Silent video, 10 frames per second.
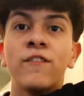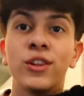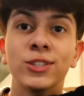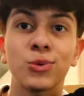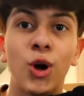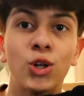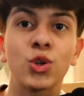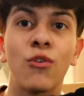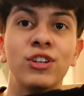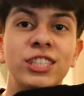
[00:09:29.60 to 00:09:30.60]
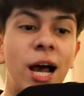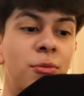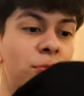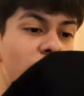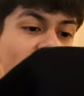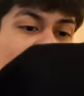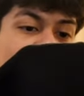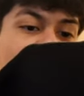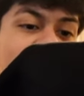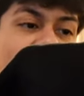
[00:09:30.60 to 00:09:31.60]
For this one also, over time the black
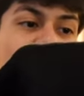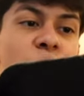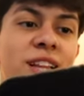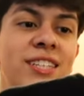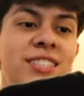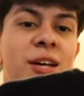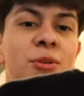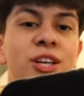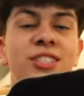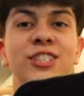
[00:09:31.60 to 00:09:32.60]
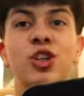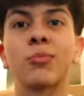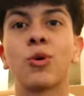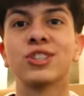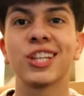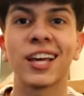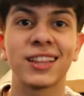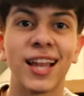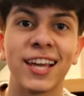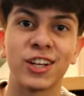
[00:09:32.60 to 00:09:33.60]
fades. I've realized that because they turn more into like
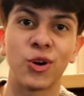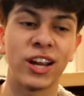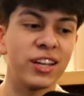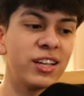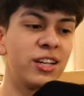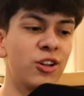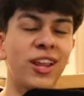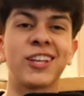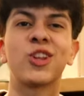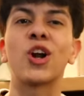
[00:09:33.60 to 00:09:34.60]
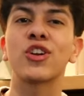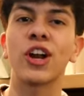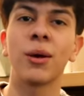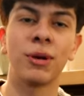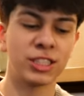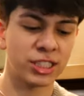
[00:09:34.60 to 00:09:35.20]
light gray, like dark gray I meant to